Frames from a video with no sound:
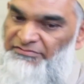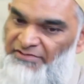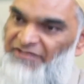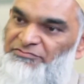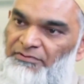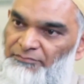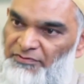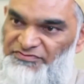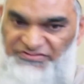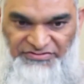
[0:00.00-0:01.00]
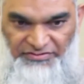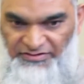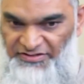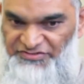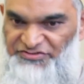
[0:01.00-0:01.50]
is a gradual process and
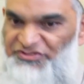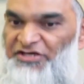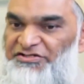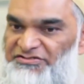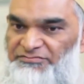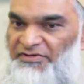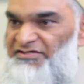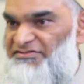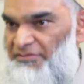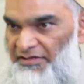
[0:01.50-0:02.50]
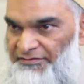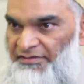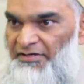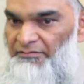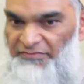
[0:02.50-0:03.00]
things changed based on
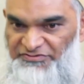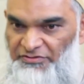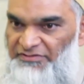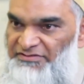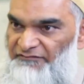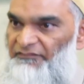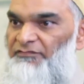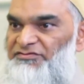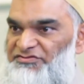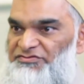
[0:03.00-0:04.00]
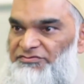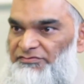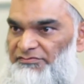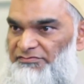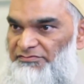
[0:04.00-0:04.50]
majority votes to,
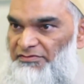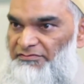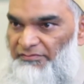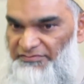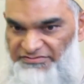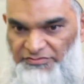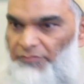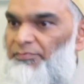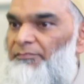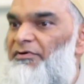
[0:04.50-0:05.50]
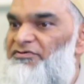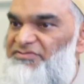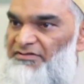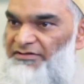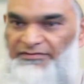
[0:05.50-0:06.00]
uh, you know, there's a new
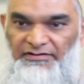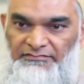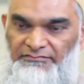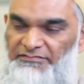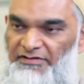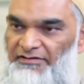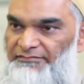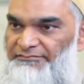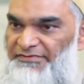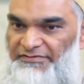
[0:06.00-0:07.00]
proposal and then um,